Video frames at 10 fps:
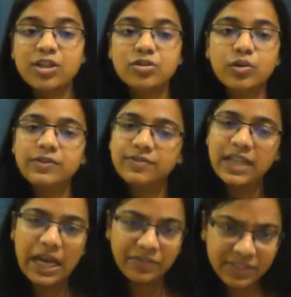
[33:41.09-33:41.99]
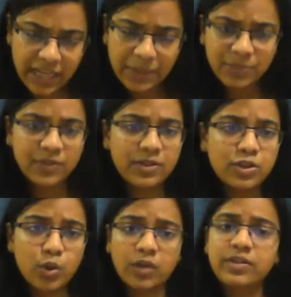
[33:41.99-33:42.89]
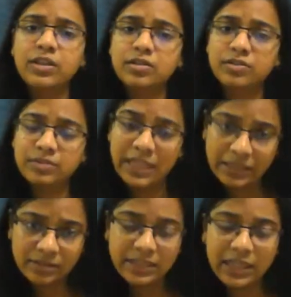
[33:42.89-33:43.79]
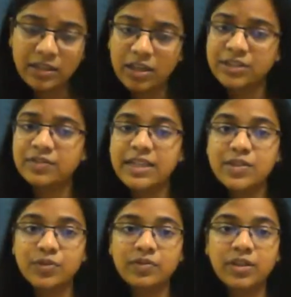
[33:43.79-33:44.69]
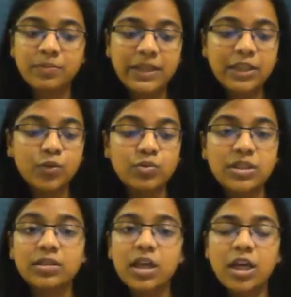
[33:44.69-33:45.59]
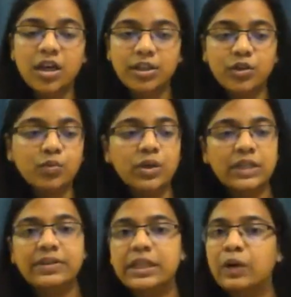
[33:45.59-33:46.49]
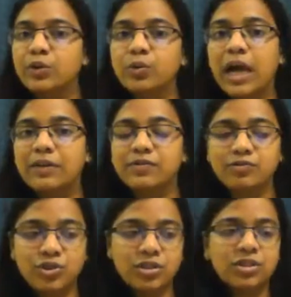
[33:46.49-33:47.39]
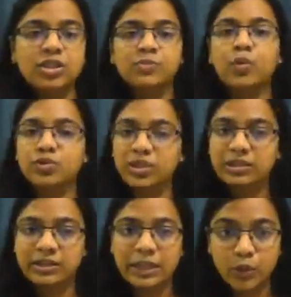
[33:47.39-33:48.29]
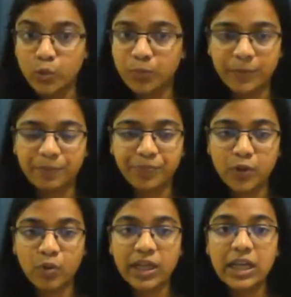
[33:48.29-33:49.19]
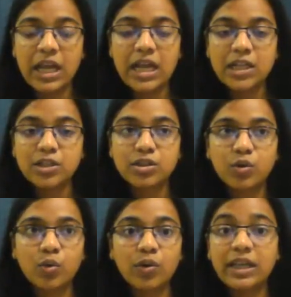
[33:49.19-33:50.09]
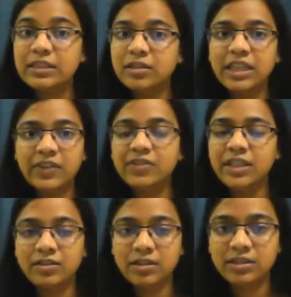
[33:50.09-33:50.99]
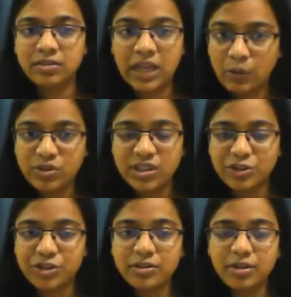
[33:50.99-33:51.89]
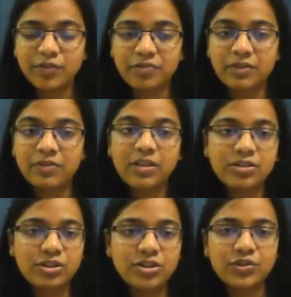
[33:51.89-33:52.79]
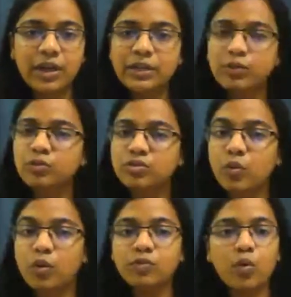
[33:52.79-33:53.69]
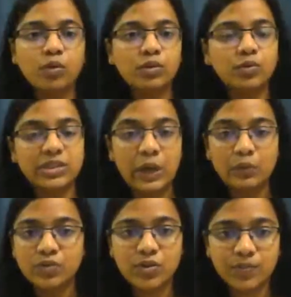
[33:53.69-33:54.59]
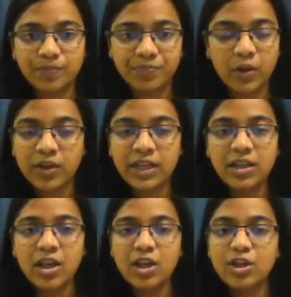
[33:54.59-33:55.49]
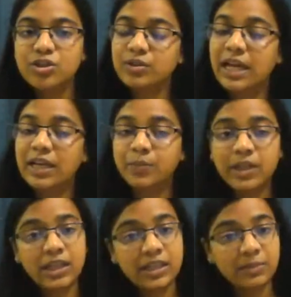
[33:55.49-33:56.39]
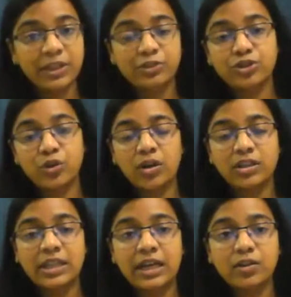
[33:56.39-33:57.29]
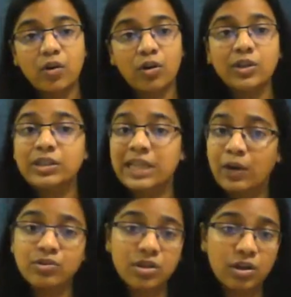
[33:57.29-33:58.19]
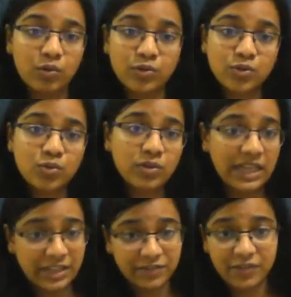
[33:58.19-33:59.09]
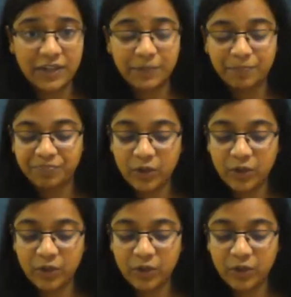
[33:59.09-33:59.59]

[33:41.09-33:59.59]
So if we have time, we will solve it then and there. Otherwise, we will be using, whatever doubt you have, just post it in that group. Okay, so in the evening, in the doubt session, we will just try to solve all those doubts. Okay, so that way it will be ensured that all your doubts are also clarified.